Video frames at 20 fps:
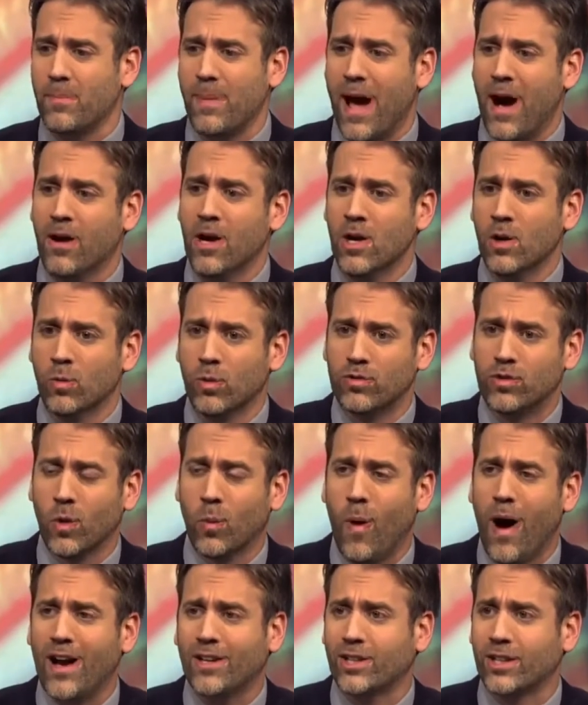think about was
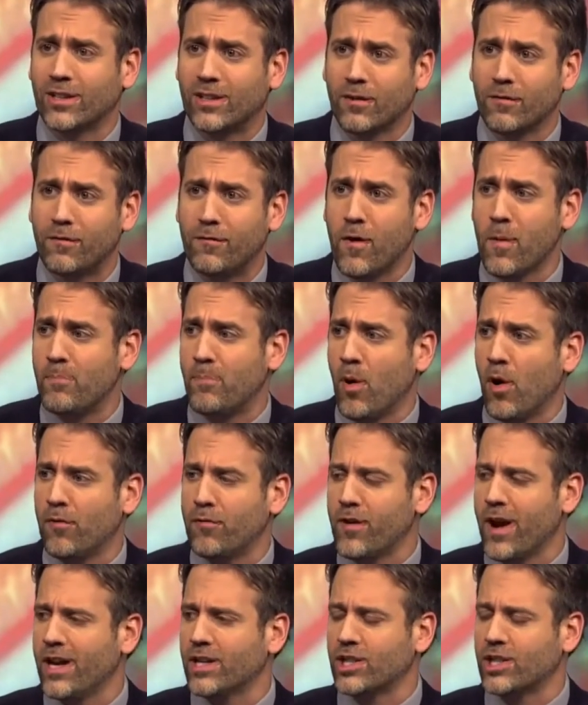the Washington football
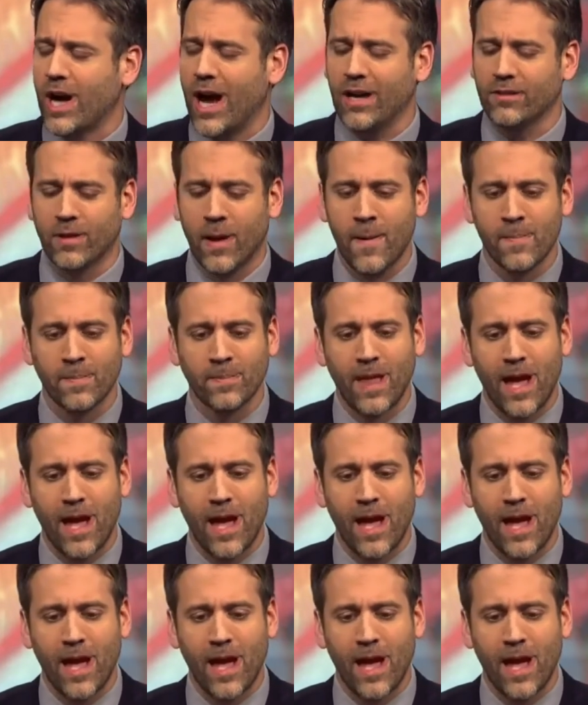franchise.